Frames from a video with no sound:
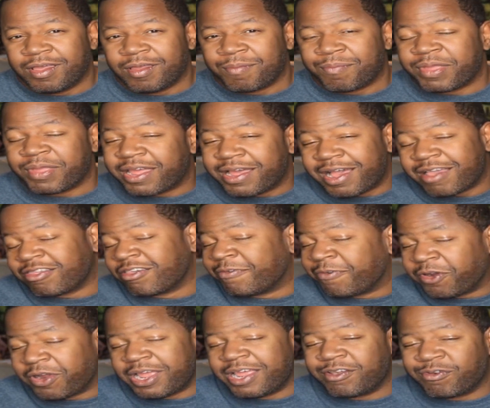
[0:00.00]
because of
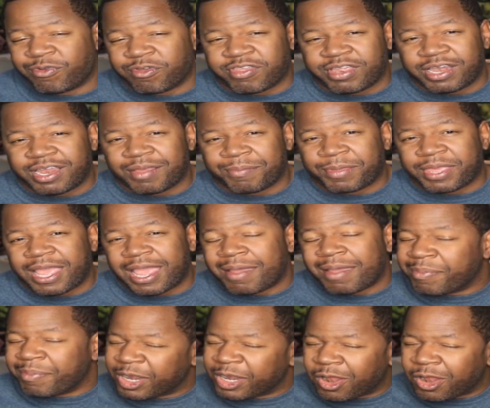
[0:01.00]
her interest in M K, but